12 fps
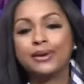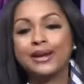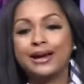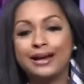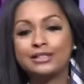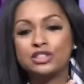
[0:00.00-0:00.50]

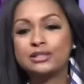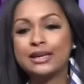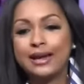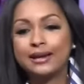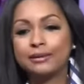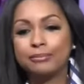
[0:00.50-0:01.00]
But I, I
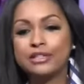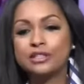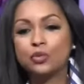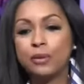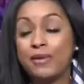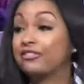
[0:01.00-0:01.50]
just gotta,
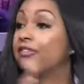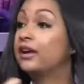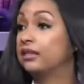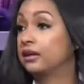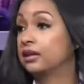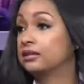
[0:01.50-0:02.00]
this is where my
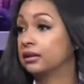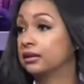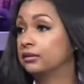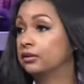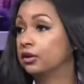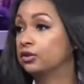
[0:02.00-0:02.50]
faith kicks
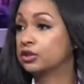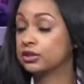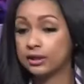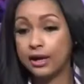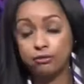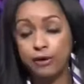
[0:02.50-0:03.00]
in. Mm-hmm. You know,
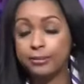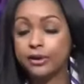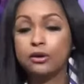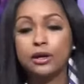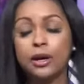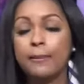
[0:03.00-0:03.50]
just to kind of
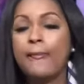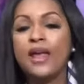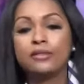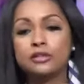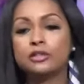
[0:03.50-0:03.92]
wrap it on up.